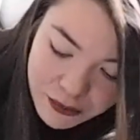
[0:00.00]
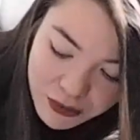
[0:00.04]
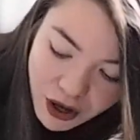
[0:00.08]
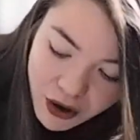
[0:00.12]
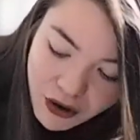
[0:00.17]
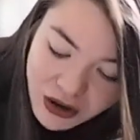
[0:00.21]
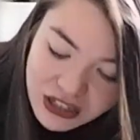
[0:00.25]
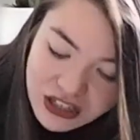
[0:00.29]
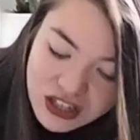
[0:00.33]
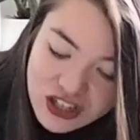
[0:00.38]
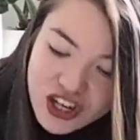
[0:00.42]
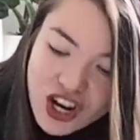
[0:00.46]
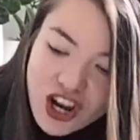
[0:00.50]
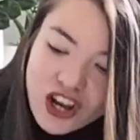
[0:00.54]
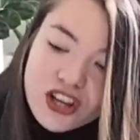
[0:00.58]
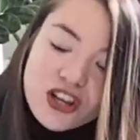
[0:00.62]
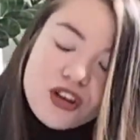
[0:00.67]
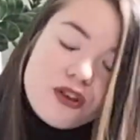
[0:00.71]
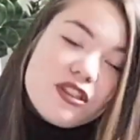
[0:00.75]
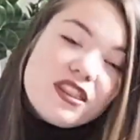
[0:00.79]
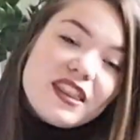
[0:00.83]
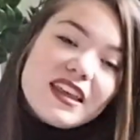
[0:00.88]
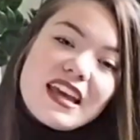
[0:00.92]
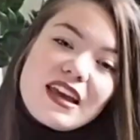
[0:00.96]
going to show
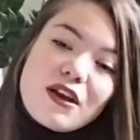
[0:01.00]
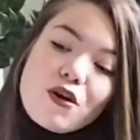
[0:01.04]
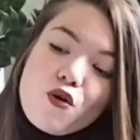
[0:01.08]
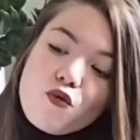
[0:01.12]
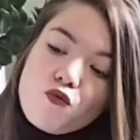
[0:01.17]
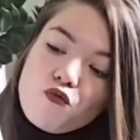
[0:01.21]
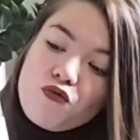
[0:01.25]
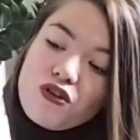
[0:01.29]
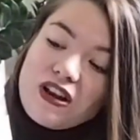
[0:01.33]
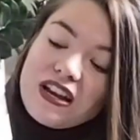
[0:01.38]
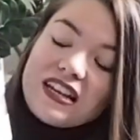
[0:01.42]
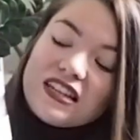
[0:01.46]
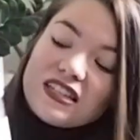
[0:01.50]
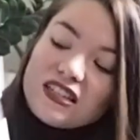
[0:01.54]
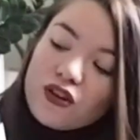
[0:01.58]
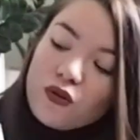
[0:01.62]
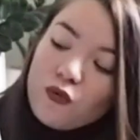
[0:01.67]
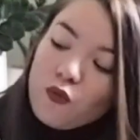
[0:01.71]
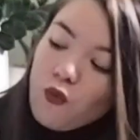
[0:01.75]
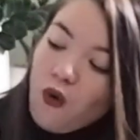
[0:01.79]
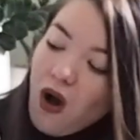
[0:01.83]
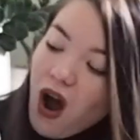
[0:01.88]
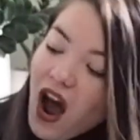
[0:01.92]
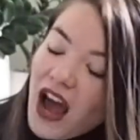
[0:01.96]
you the
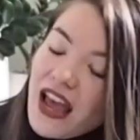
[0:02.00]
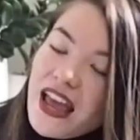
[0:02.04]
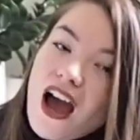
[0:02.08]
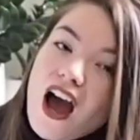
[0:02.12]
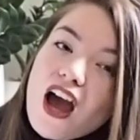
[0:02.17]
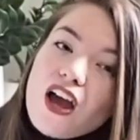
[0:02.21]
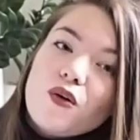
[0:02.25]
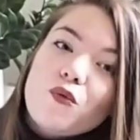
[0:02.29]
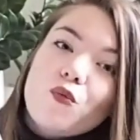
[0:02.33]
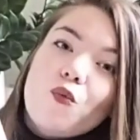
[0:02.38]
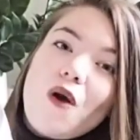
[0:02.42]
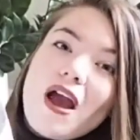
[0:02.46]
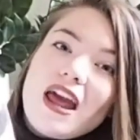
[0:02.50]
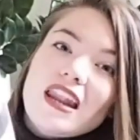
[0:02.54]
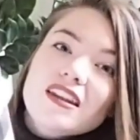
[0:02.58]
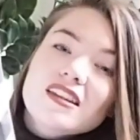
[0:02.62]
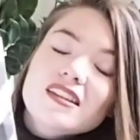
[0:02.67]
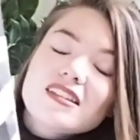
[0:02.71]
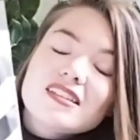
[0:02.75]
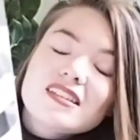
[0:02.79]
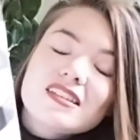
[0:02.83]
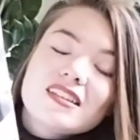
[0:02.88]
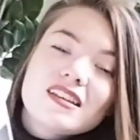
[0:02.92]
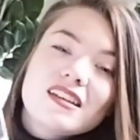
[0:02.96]
reason why I
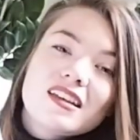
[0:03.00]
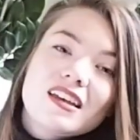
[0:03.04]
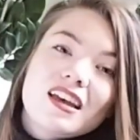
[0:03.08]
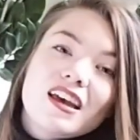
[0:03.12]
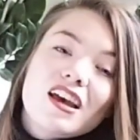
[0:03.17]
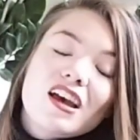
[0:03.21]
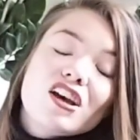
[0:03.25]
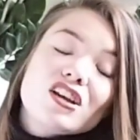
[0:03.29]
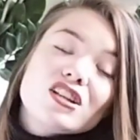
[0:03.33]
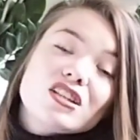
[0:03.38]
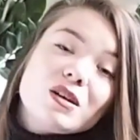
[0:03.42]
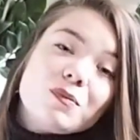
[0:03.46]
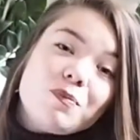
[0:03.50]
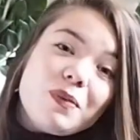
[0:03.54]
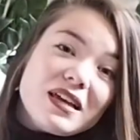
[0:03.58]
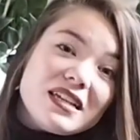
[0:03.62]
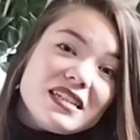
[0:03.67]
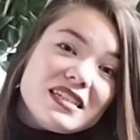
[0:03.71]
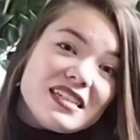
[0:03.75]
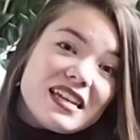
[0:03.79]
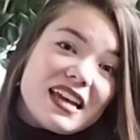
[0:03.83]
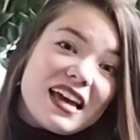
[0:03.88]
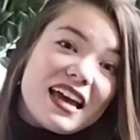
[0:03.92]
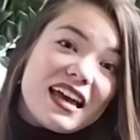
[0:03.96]
went to
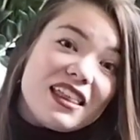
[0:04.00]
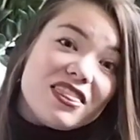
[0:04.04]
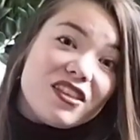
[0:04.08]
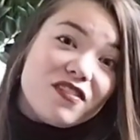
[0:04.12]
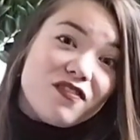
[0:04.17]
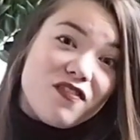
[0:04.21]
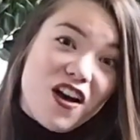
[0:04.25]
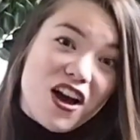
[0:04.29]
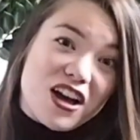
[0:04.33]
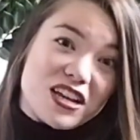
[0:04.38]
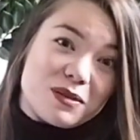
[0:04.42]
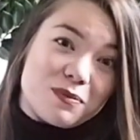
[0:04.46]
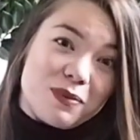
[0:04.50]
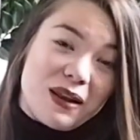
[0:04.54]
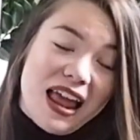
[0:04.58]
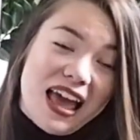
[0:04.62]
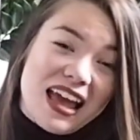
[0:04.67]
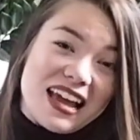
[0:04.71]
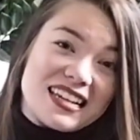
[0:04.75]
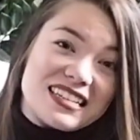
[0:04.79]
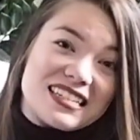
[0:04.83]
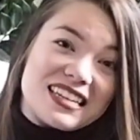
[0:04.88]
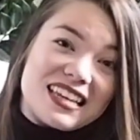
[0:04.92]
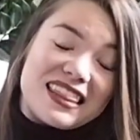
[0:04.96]
Bicester in the first
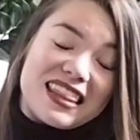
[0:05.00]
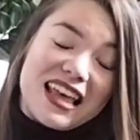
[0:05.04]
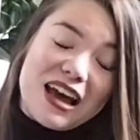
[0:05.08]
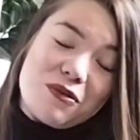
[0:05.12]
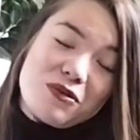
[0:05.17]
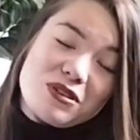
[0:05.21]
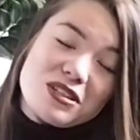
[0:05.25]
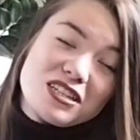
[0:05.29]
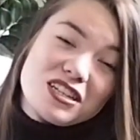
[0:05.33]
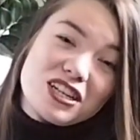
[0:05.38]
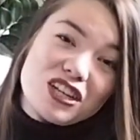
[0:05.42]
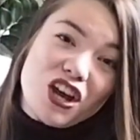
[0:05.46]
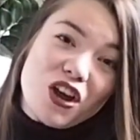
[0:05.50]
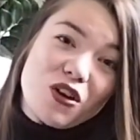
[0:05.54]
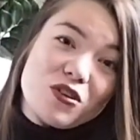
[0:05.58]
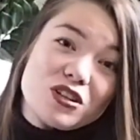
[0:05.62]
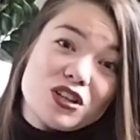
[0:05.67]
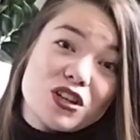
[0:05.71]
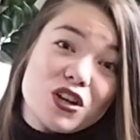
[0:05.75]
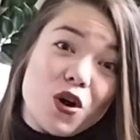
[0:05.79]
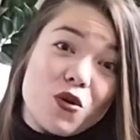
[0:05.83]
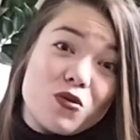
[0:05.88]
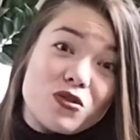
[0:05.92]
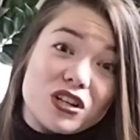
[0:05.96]
place, and that was to go to
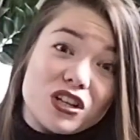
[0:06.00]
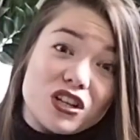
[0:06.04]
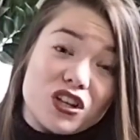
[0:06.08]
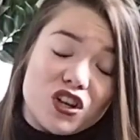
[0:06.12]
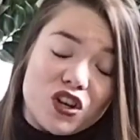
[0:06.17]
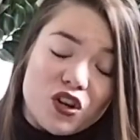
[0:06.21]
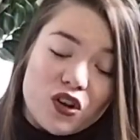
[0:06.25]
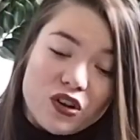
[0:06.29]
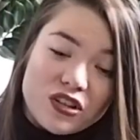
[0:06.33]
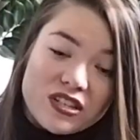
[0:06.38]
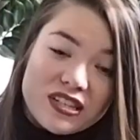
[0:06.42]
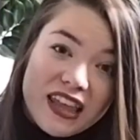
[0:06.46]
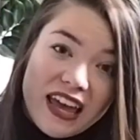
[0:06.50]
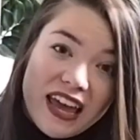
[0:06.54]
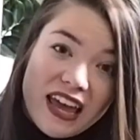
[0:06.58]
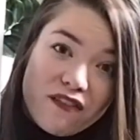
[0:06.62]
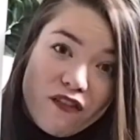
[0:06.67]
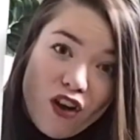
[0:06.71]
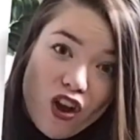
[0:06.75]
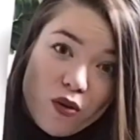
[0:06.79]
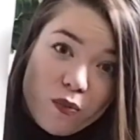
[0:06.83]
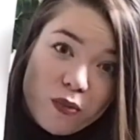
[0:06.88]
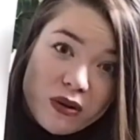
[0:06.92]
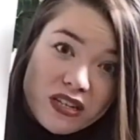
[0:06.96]
Golden Goose. They have
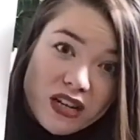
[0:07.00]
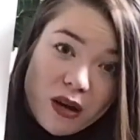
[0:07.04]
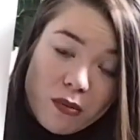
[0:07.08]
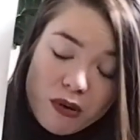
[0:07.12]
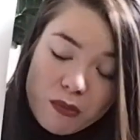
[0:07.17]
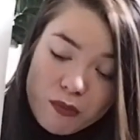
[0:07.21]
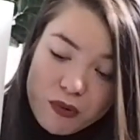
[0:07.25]
opened up a